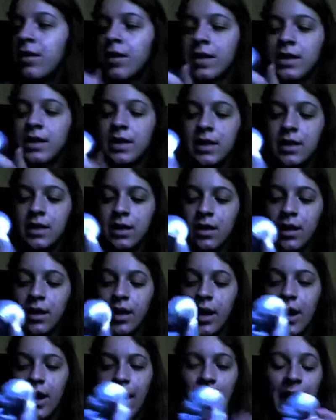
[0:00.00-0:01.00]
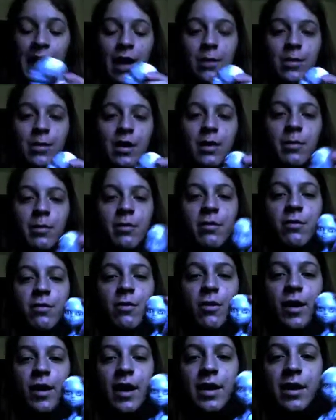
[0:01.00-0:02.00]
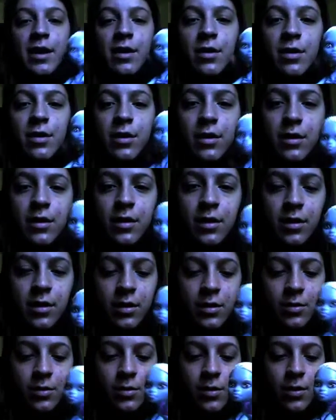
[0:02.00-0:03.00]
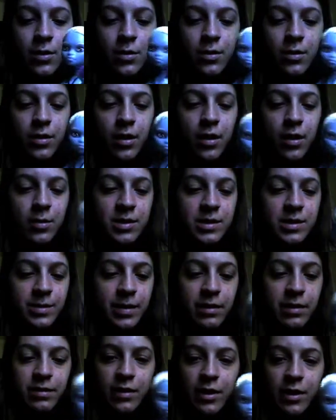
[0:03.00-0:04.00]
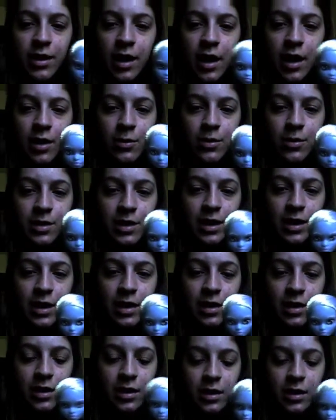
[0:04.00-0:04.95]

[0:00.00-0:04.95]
this Abby before I did her. Oh, her arm is bent very awkwardly.